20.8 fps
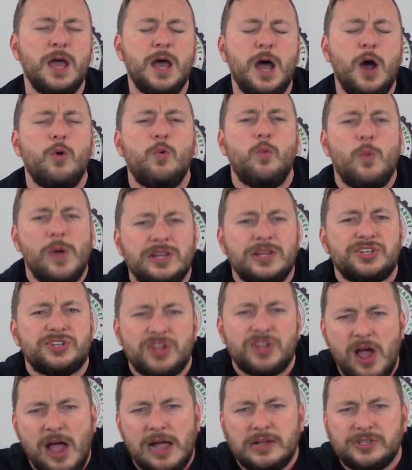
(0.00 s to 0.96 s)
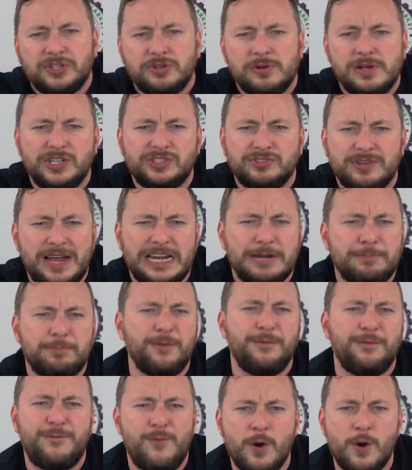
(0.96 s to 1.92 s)
a witch doctor and try to
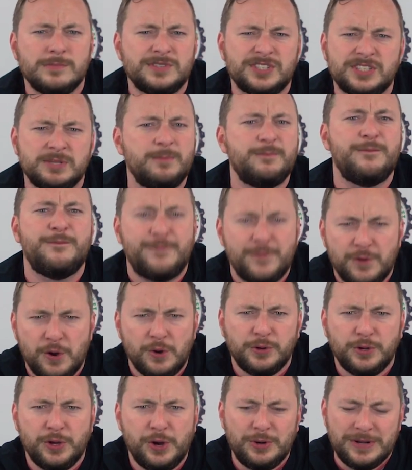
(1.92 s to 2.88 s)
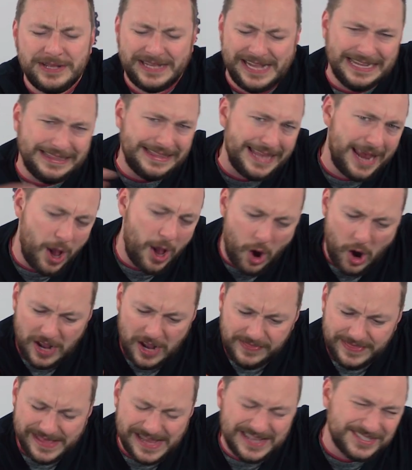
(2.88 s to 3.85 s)
perform some voodoo to get that
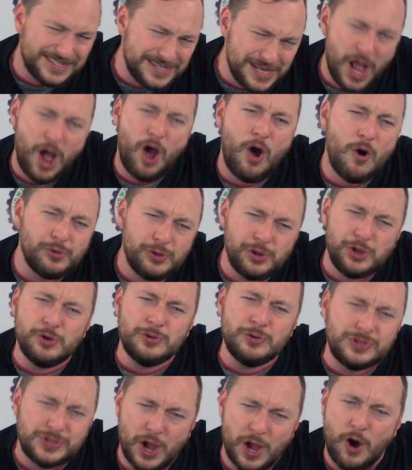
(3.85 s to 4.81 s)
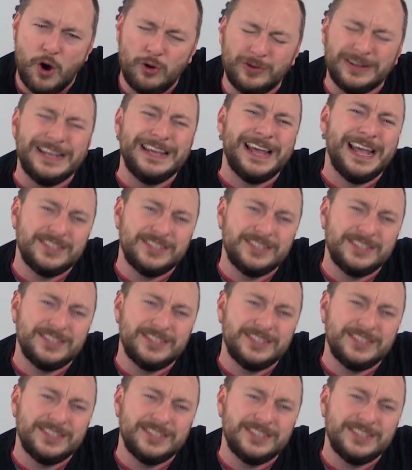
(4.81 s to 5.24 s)
on this? No, you don't.